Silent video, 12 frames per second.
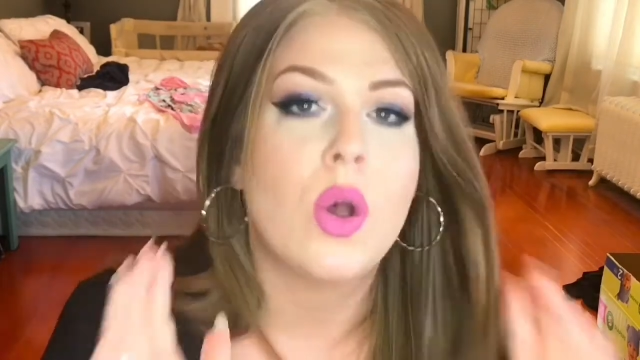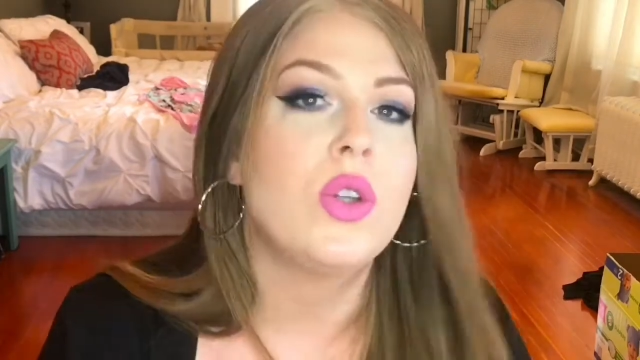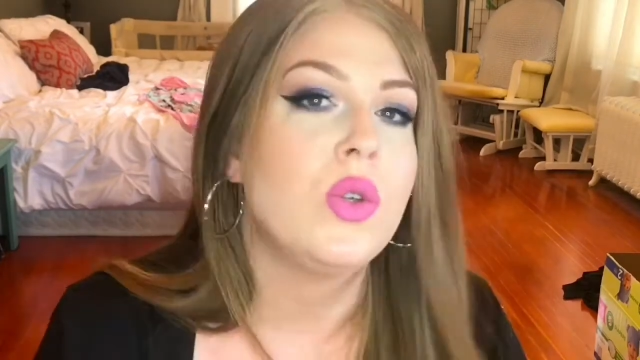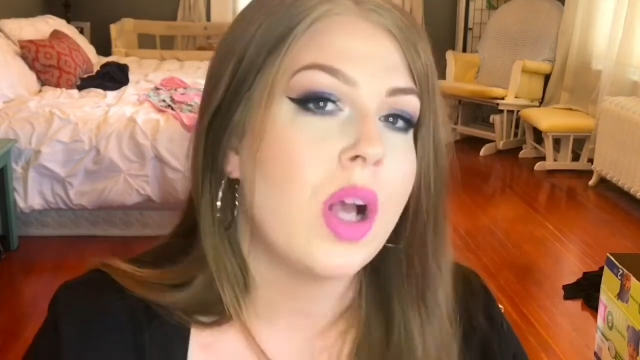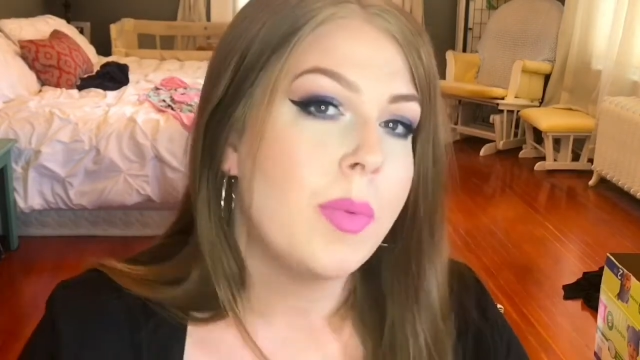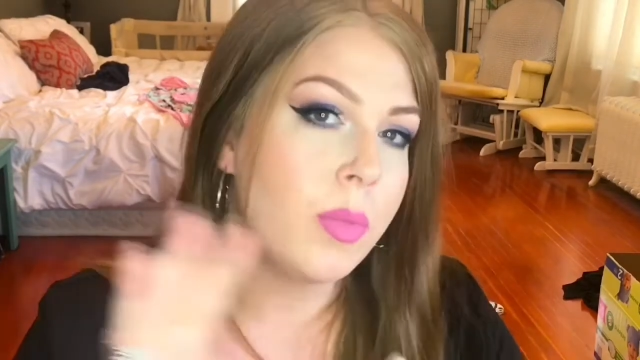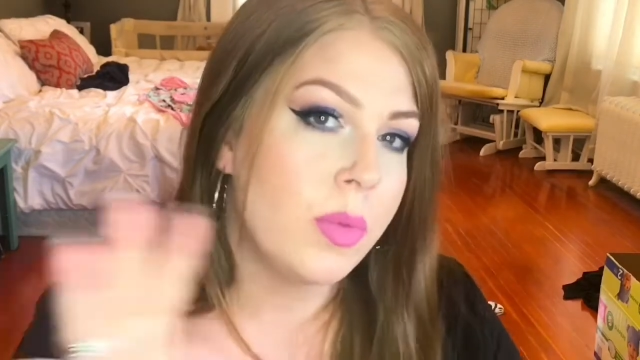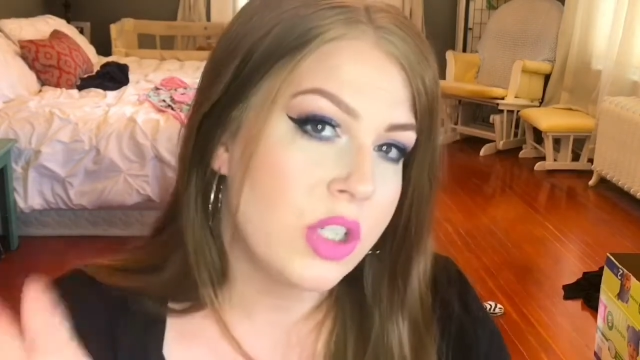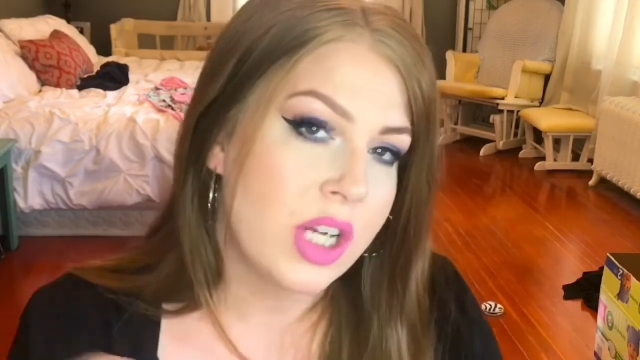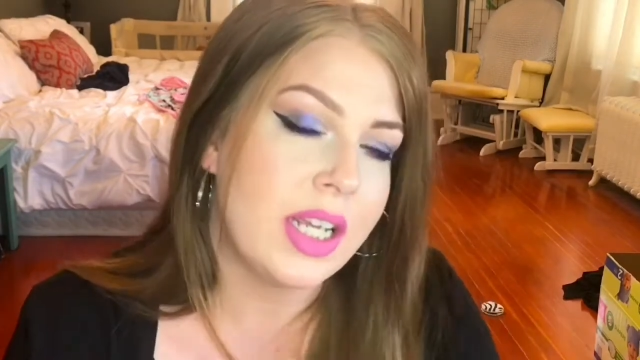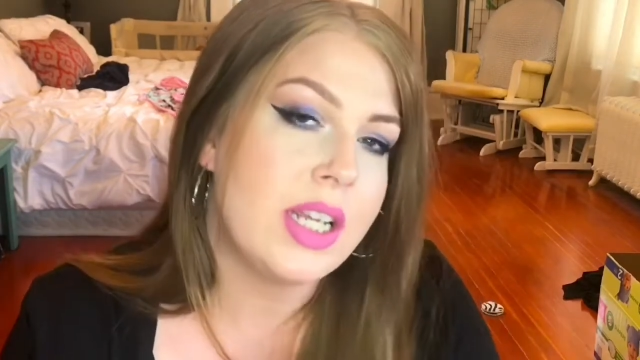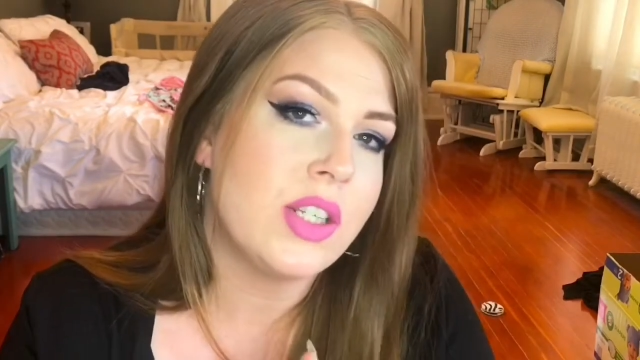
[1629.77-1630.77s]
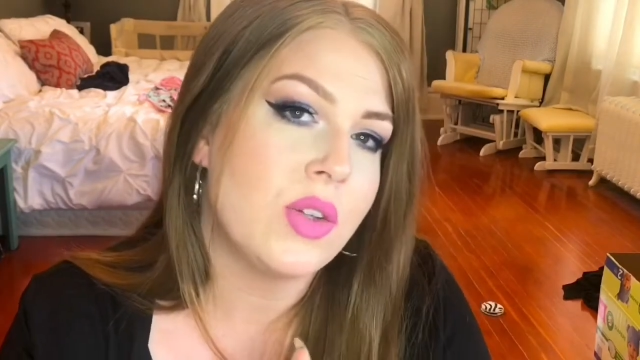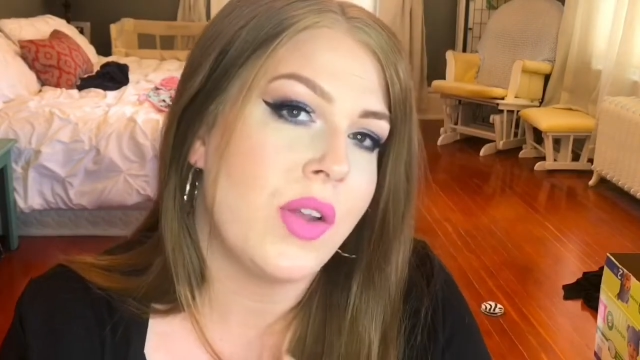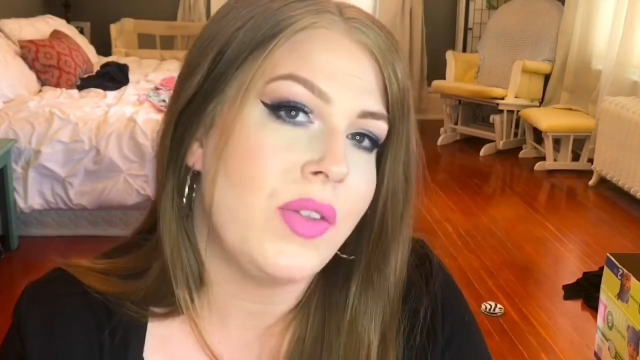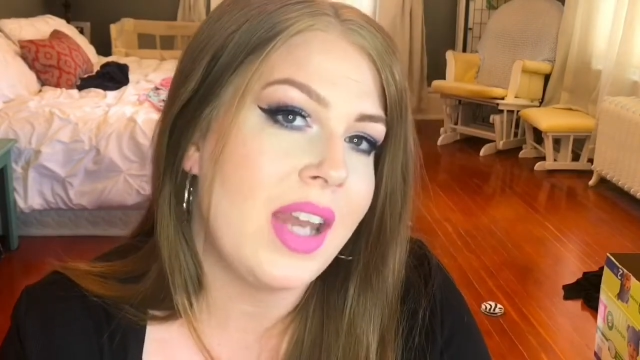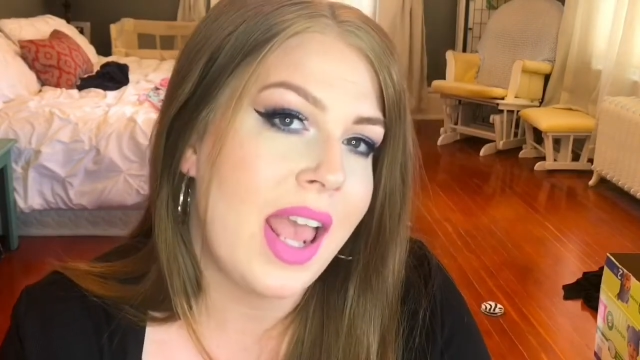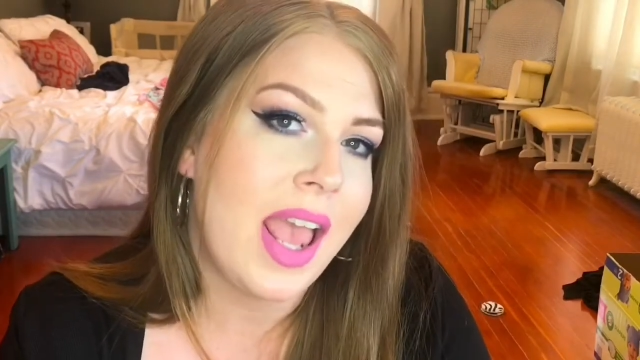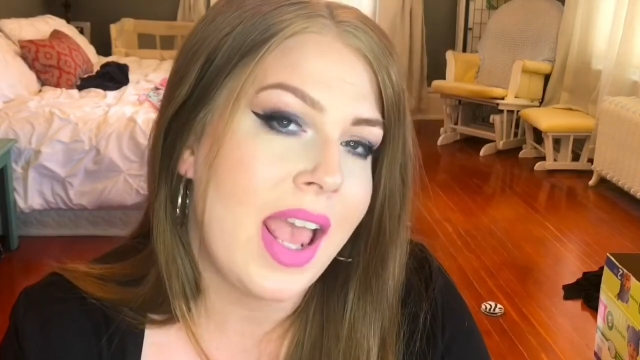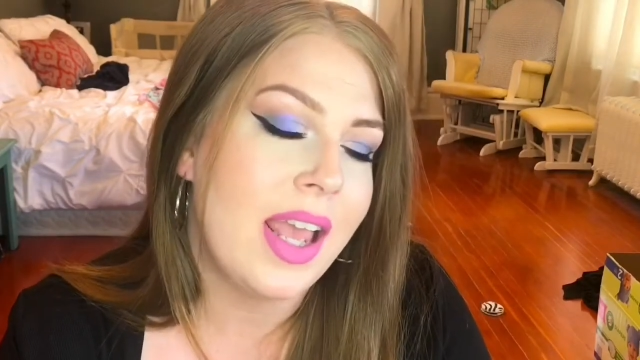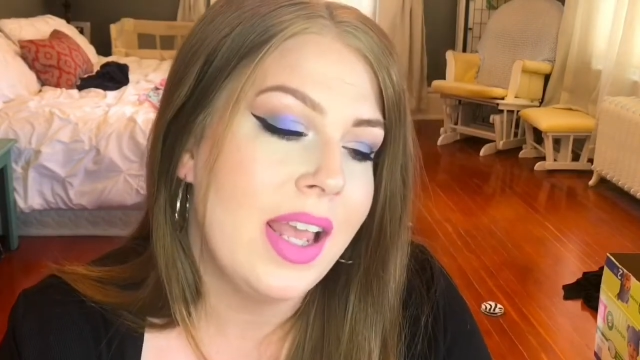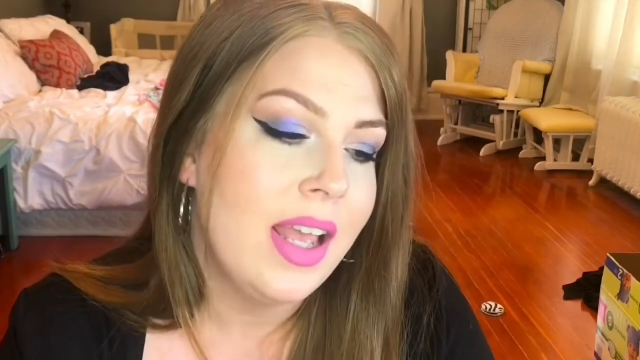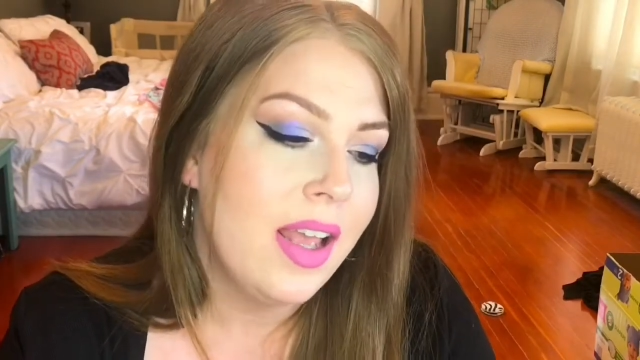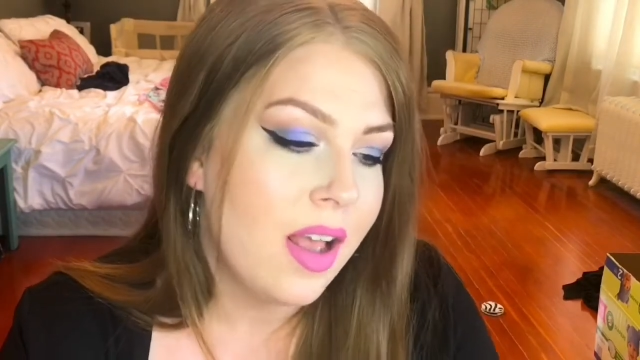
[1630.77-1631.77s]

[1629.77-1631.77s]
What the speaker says: I'll do a couple more check-ins throughout the day.